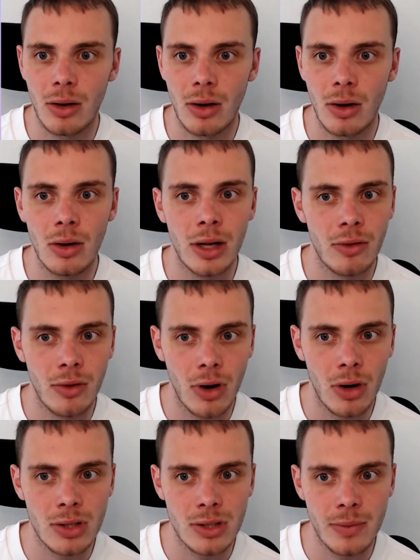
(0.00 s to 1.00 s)
all our
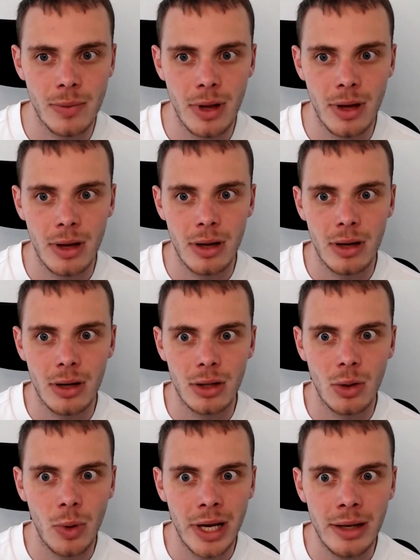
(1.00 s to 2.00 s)
raws.
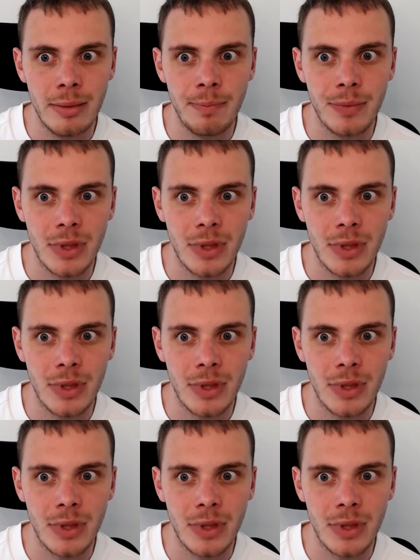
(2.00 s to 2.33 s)
The way